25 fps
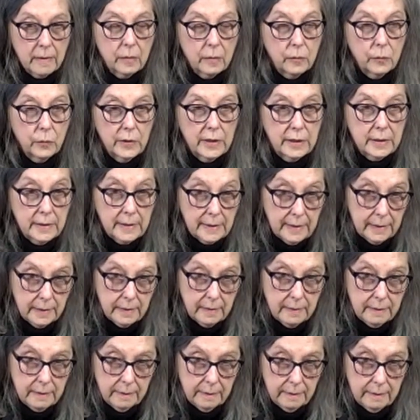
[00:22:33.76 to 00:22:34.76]
We
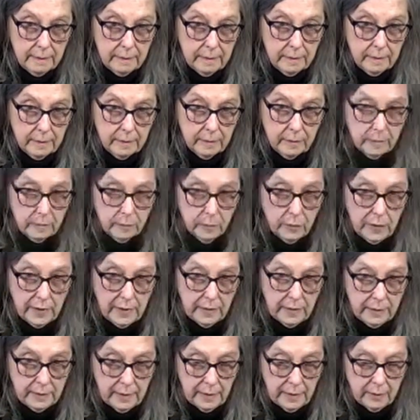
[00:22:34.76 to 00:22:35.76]
need one
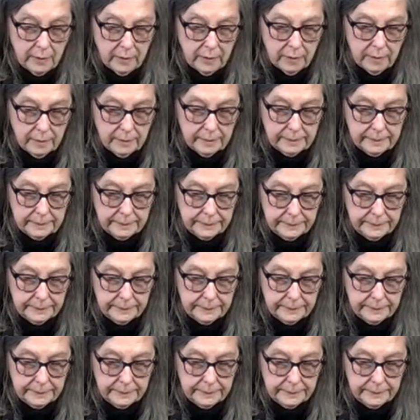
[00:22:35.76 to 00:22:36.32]
another.